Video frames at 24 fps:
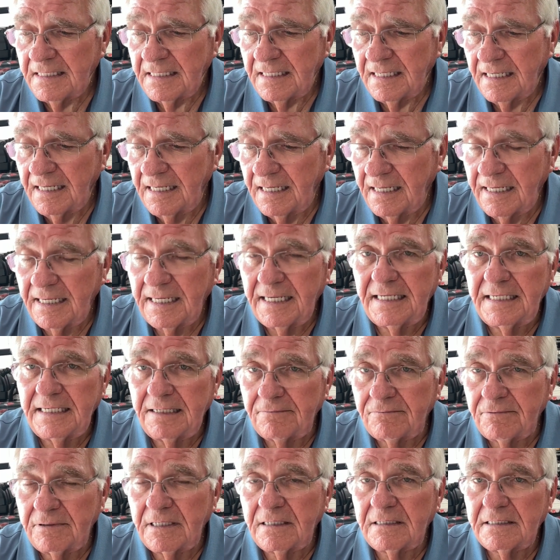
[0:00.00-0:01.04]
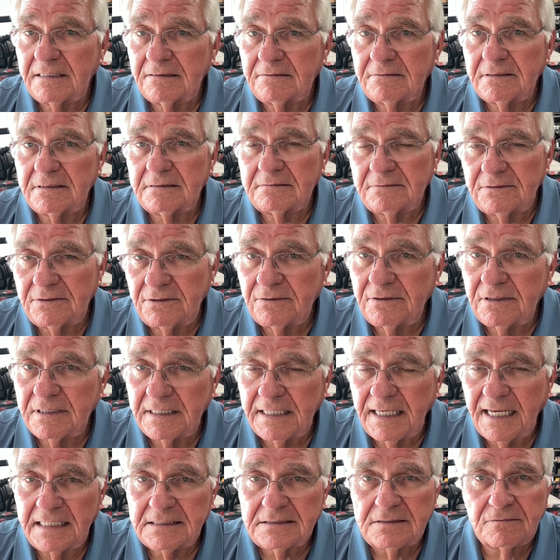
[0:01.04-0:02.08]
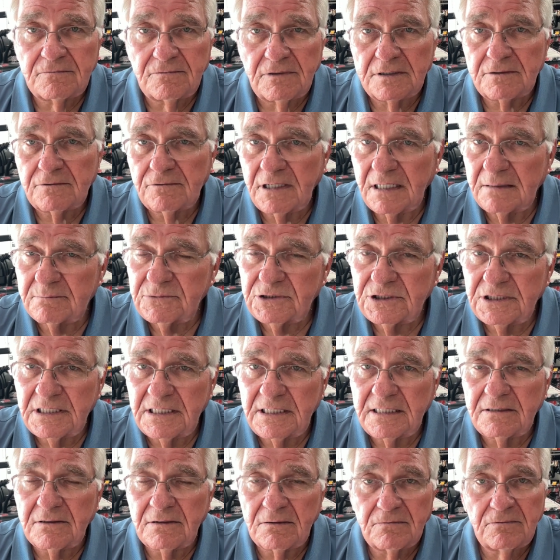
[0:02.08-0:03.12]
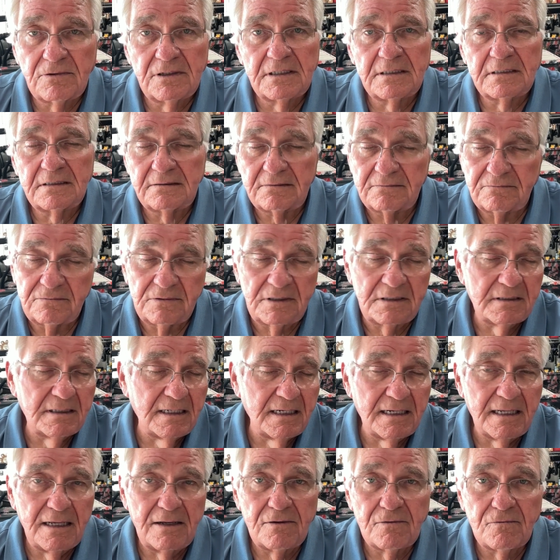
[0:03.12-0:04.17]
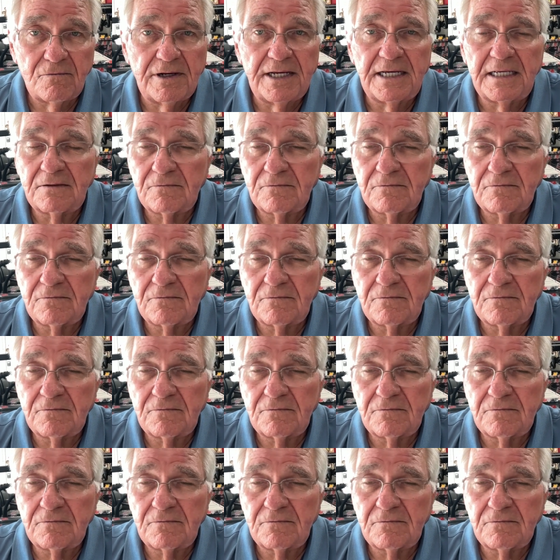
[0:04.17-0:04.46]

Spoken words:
And it will. You can cast a 1 gram jig or one a long way,